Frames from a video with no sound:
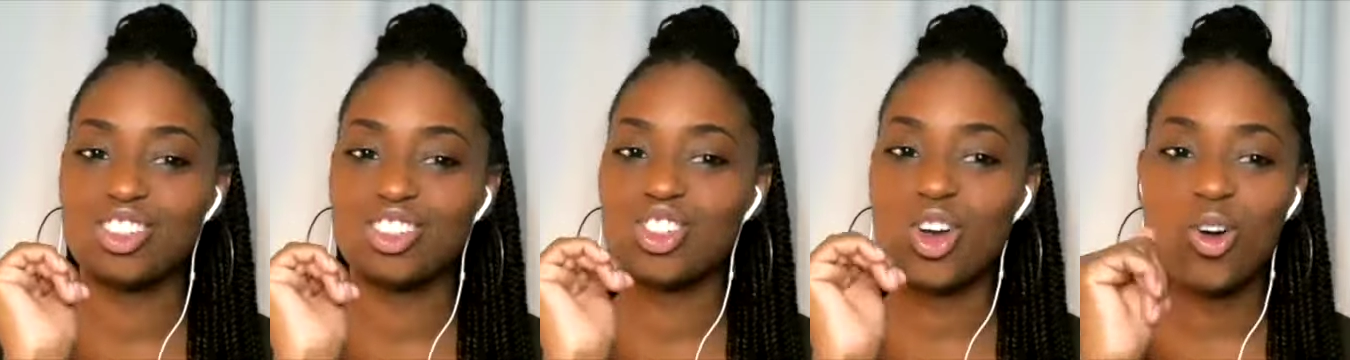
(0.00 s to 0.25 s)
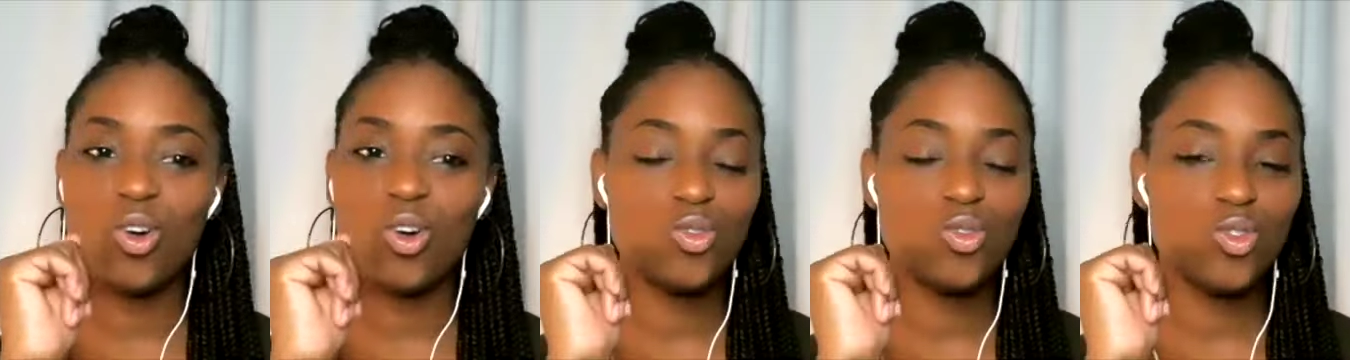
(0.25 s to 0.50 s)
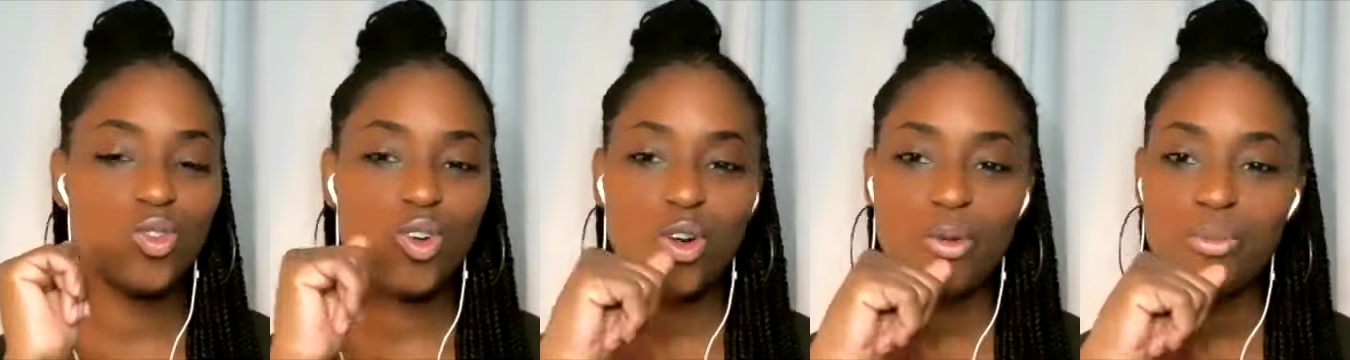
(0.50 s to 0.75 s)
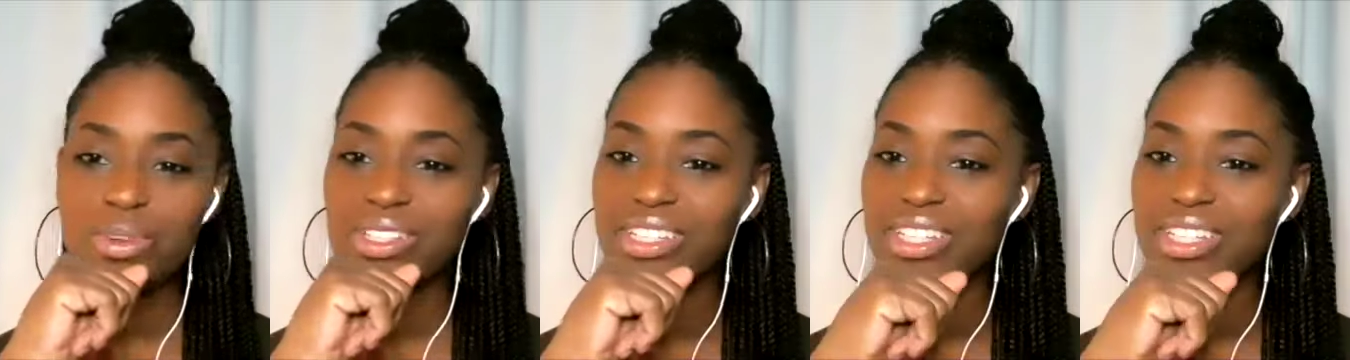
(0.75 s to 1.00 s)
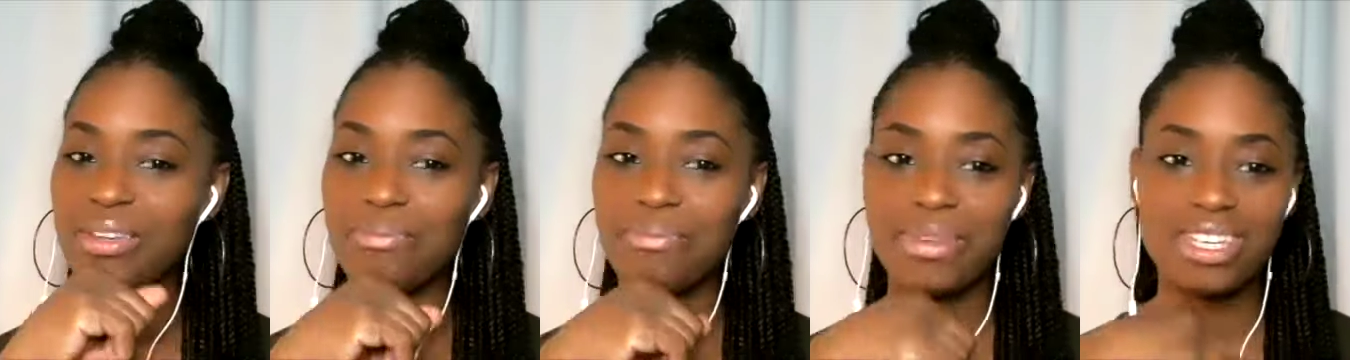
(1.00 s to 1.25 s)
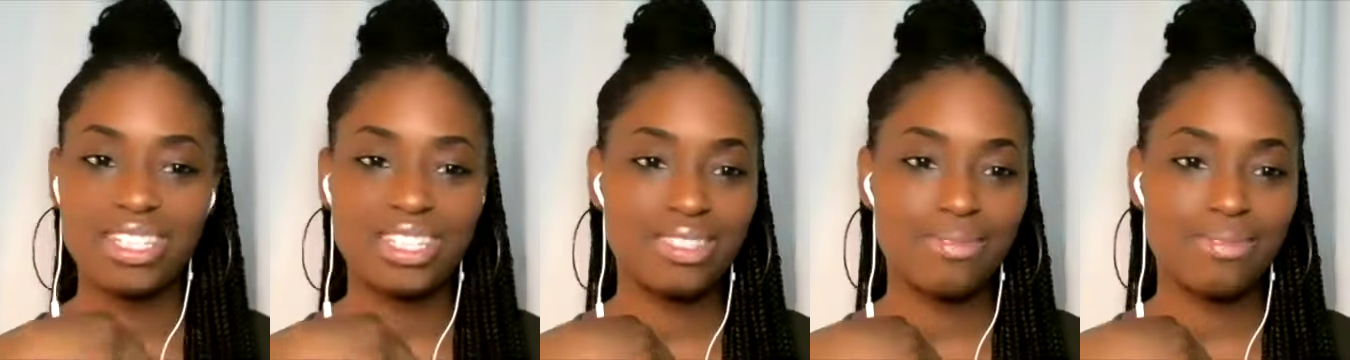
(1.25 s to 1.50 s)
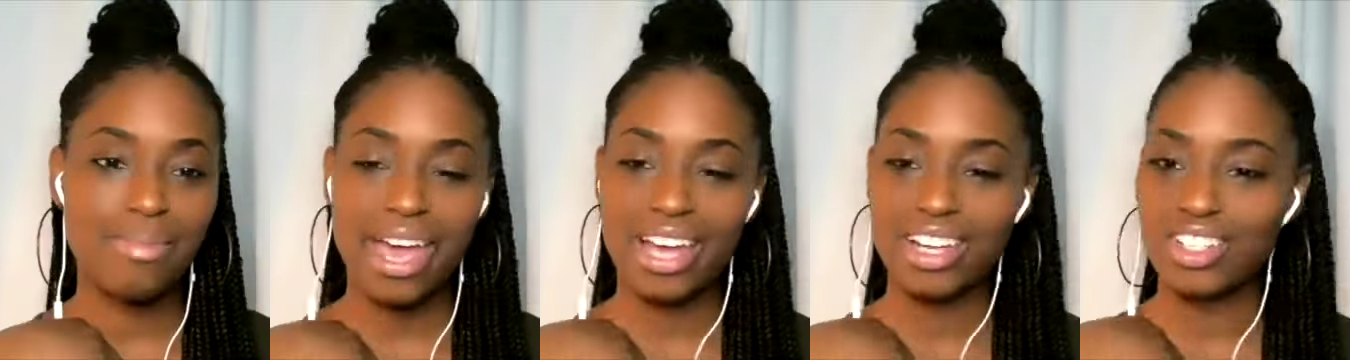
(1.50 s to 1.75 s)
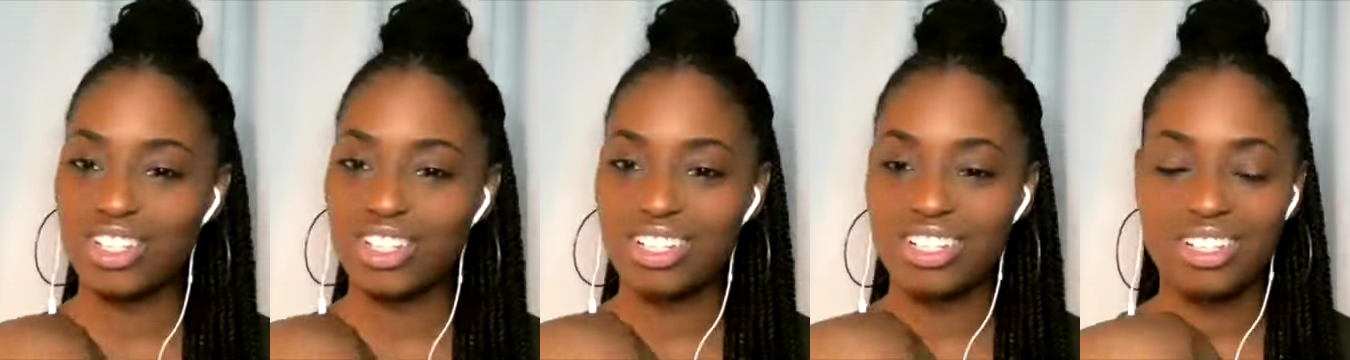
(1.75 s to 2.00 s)
Don't normally miss
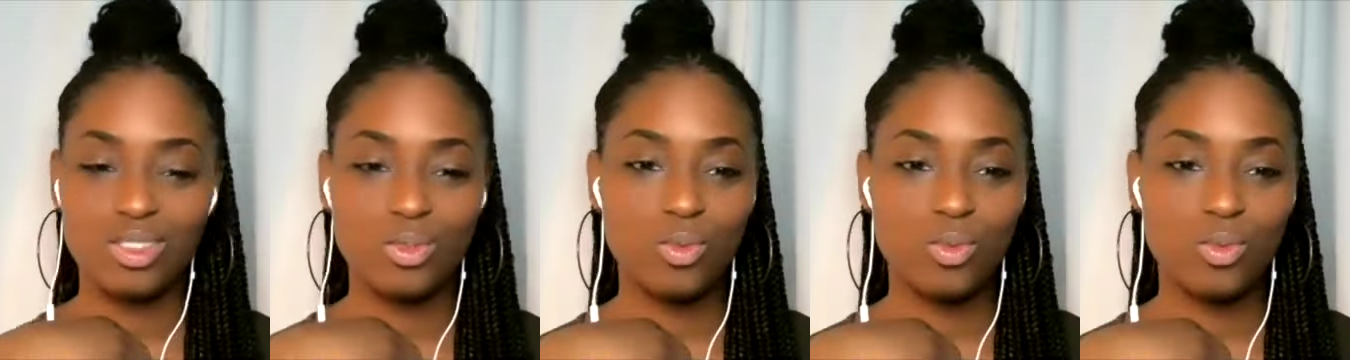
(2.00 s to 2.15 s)
matches.